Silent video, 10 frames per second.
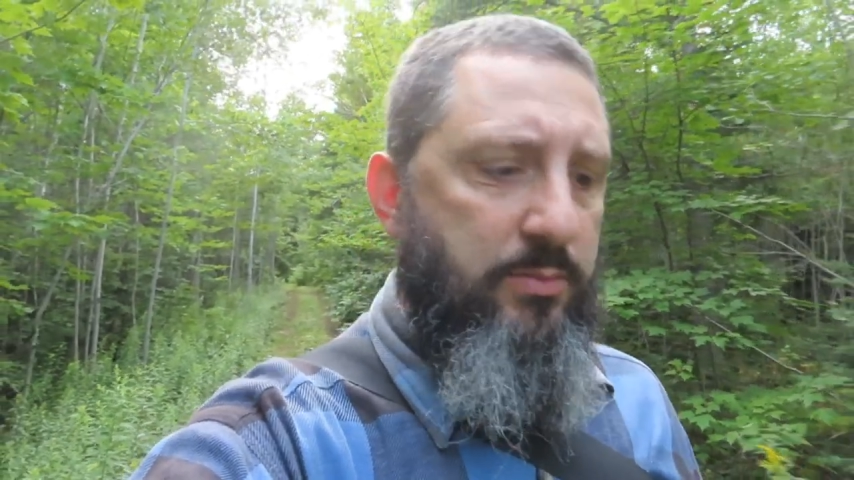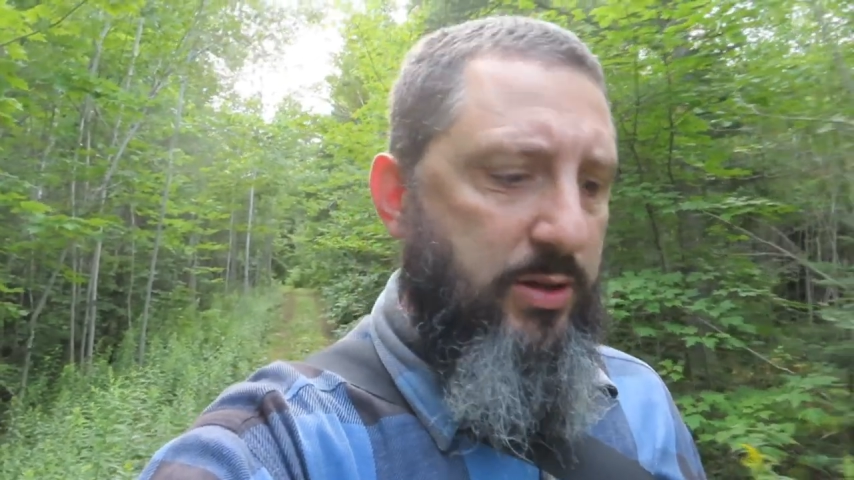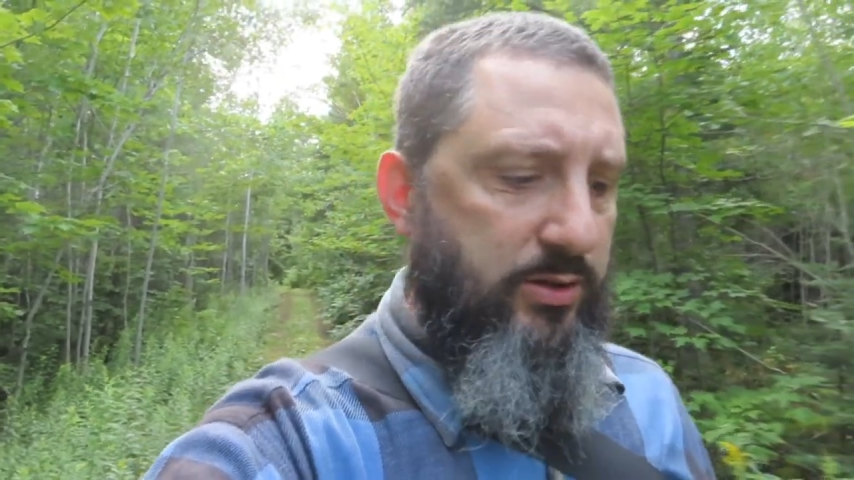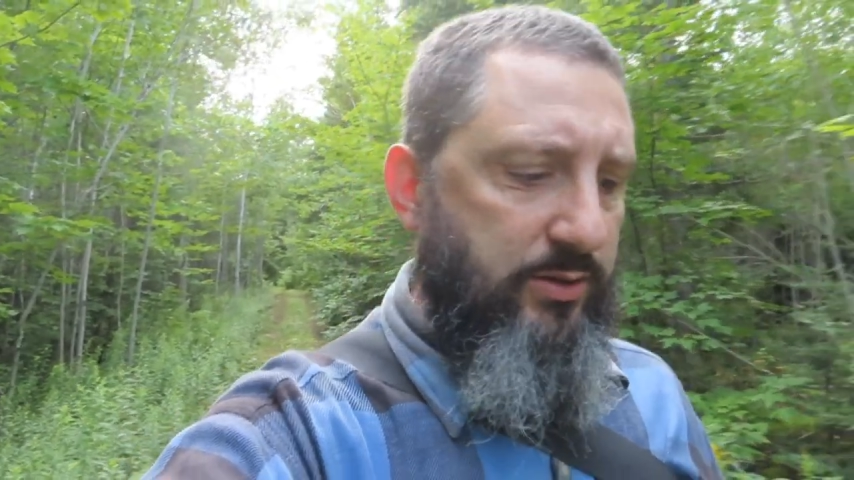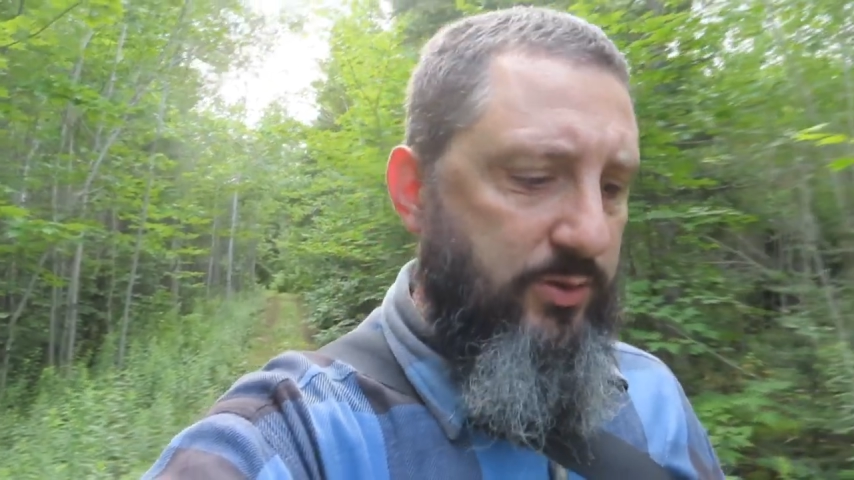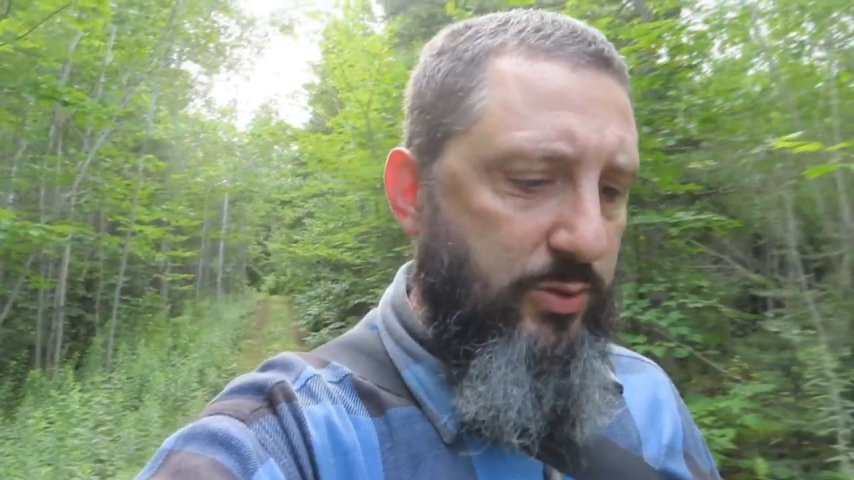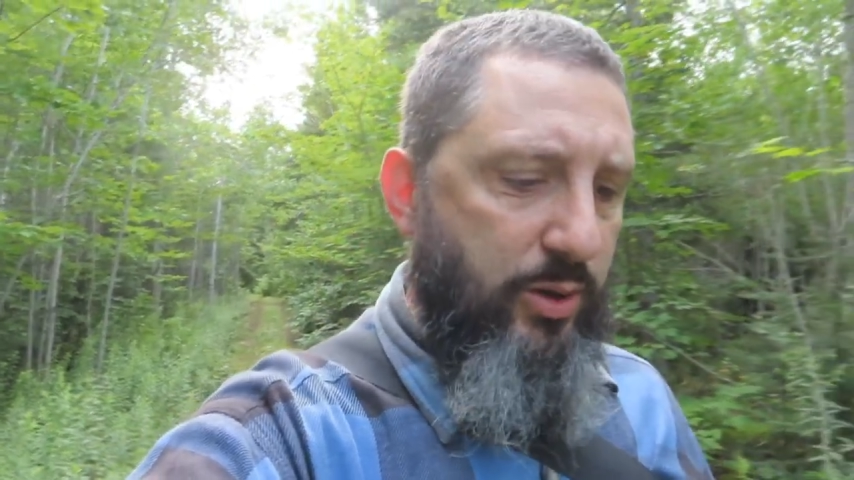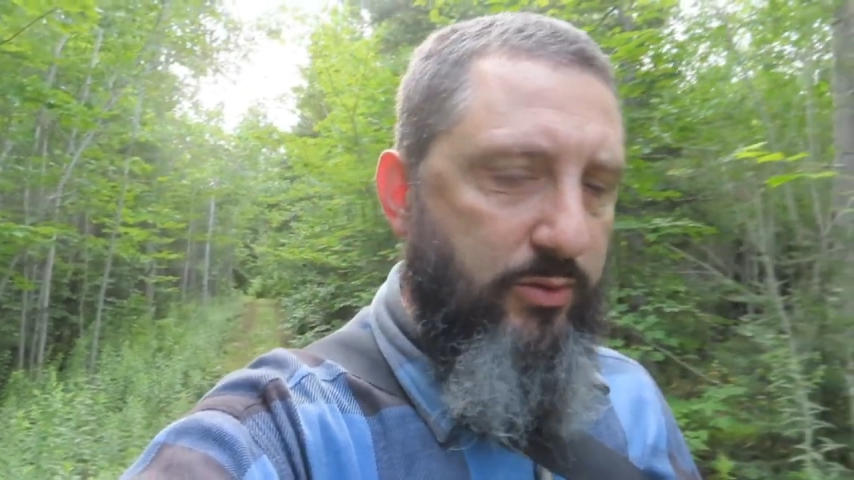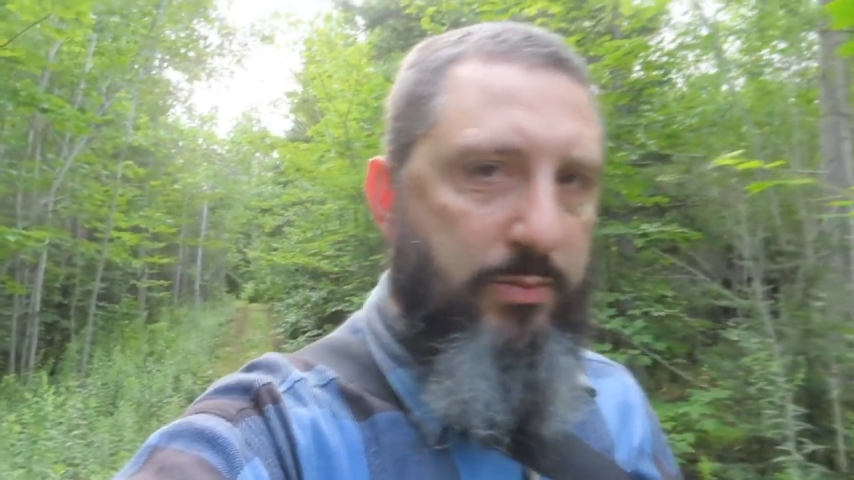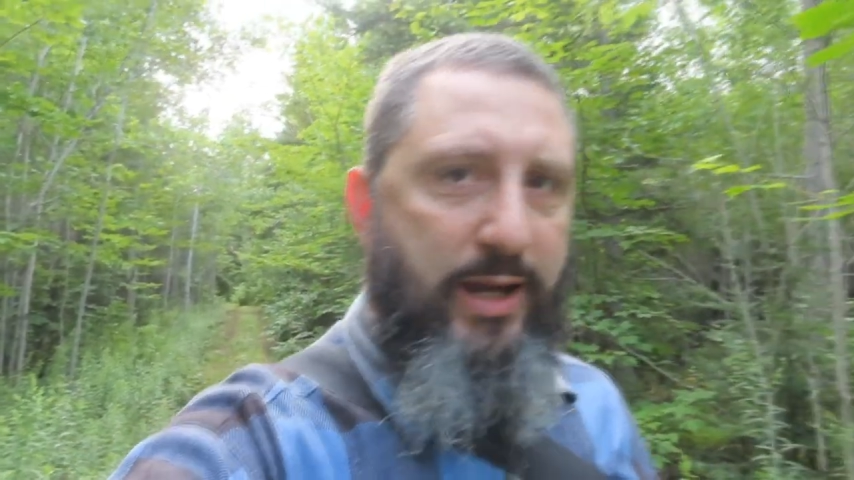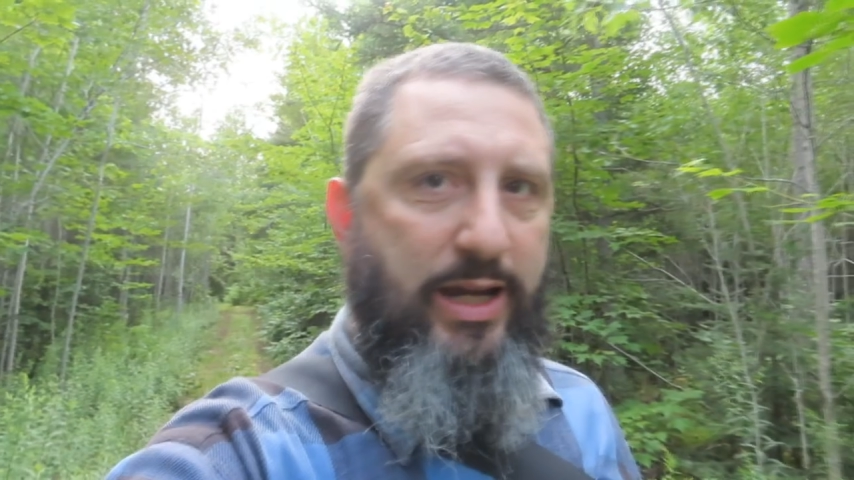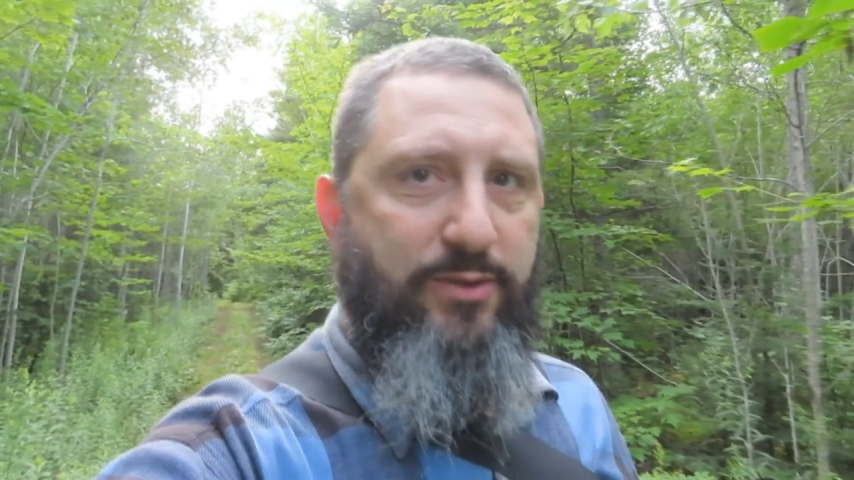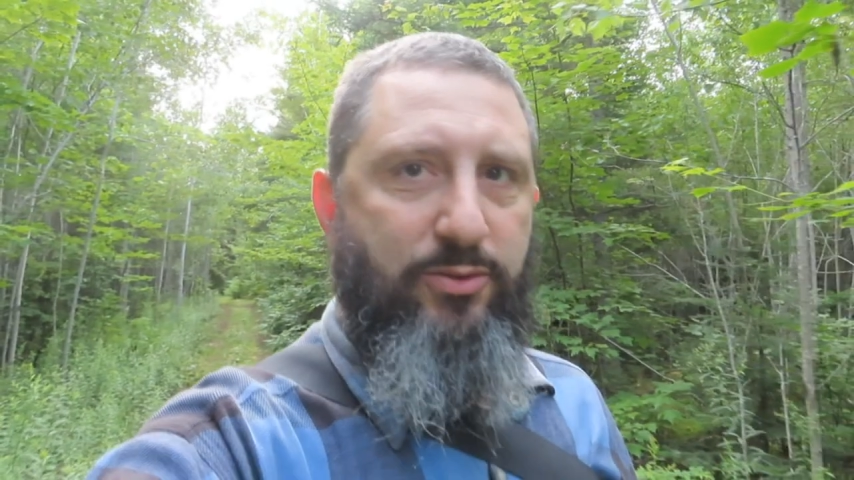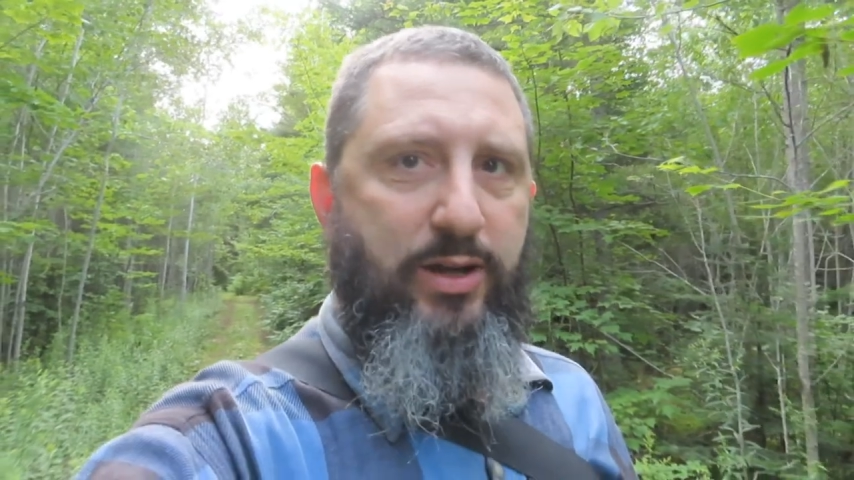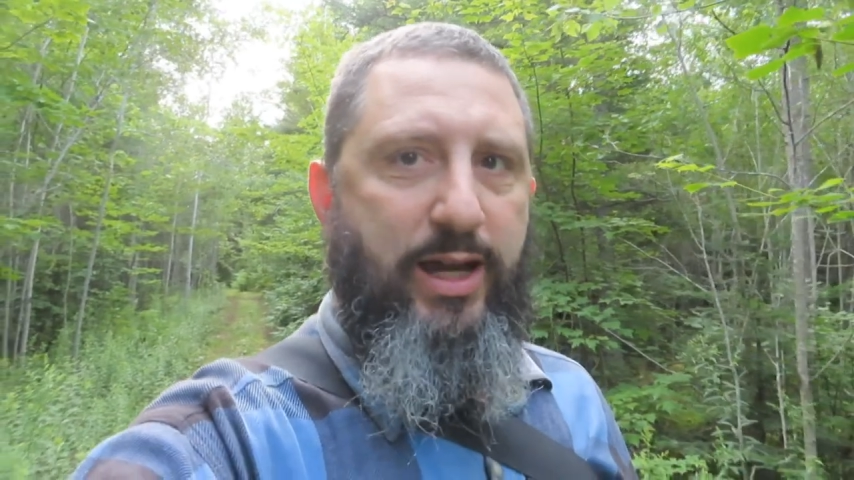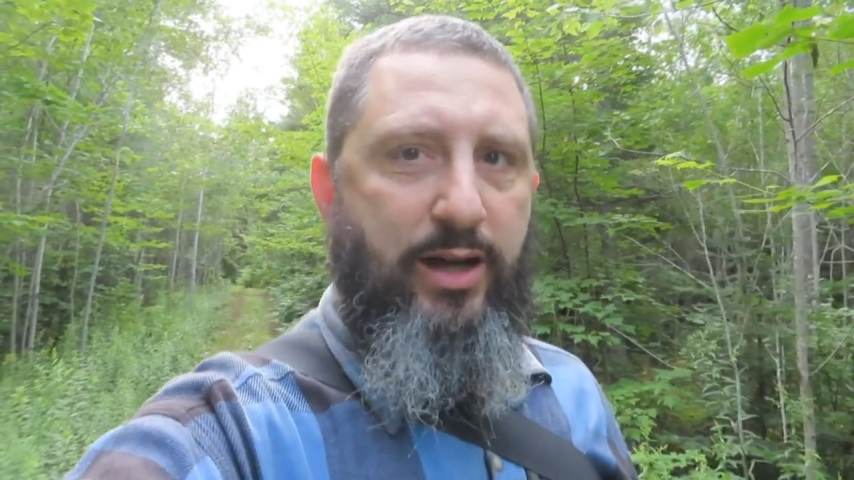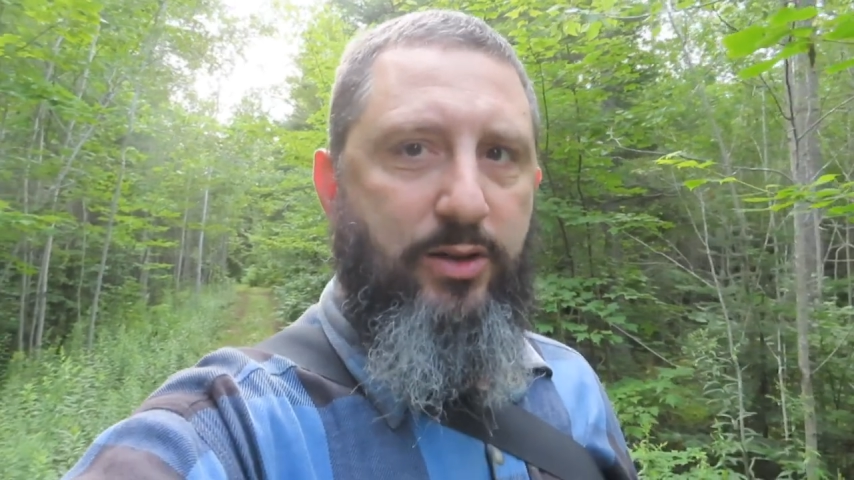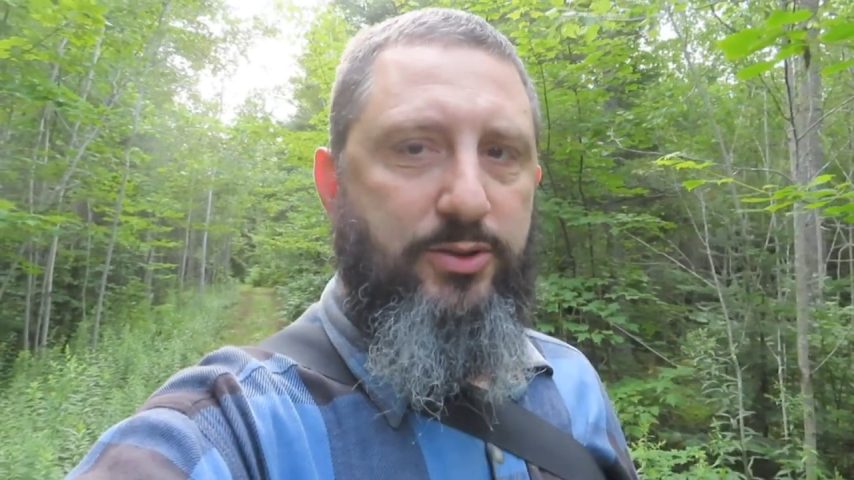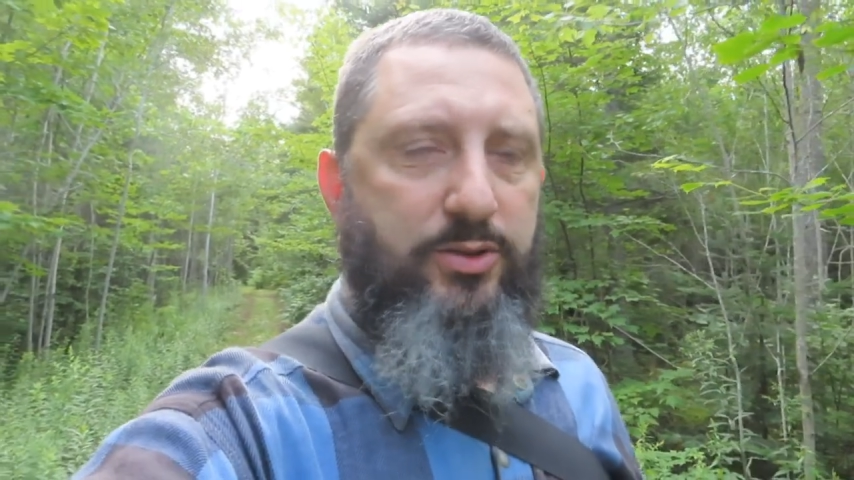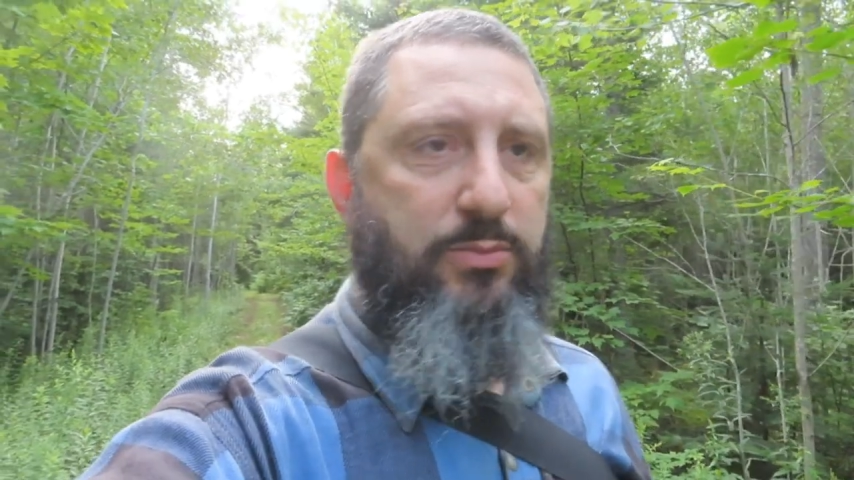because if you overpay for a house,